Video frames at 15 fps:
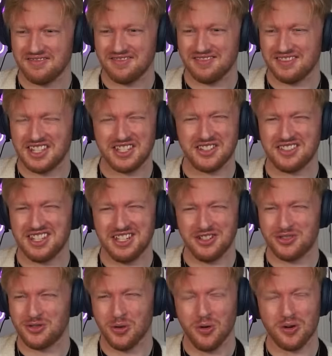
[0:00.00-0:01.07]
These
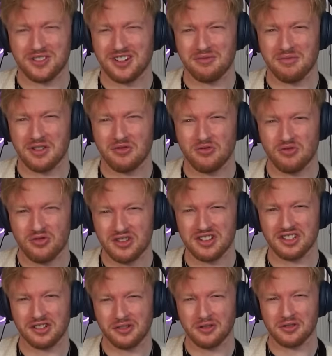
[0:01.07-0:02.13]
jokes have been really
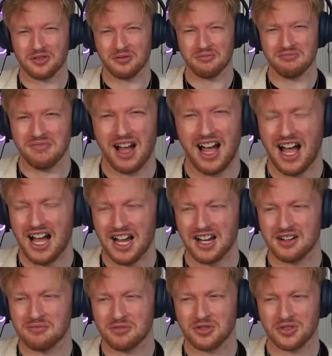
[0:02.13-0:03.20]
gruesome. I
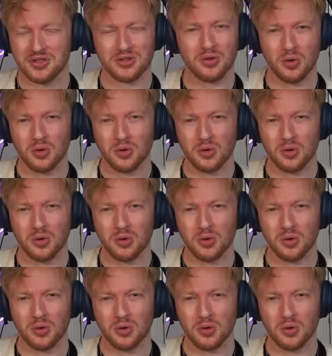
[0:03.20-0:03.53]
am so